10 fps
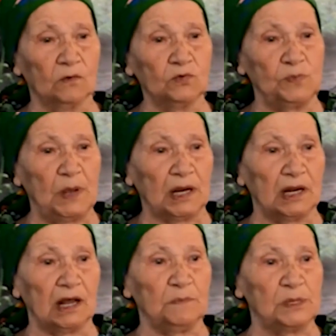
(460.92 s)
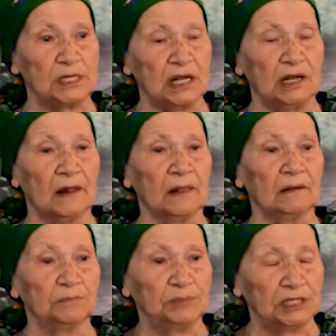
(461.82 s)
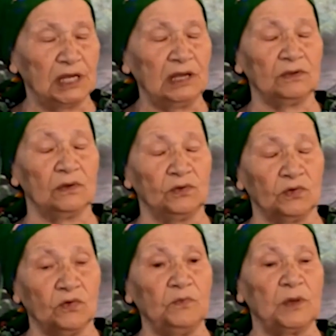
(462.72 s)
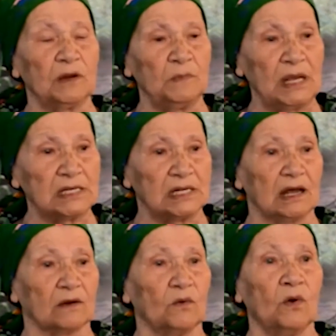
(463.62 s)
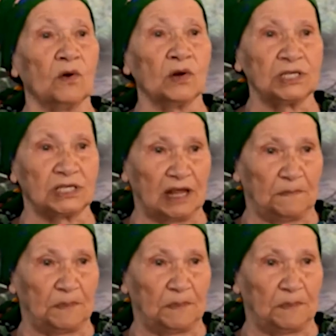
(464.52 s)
Traitors, Tatar dogs, where did you come from?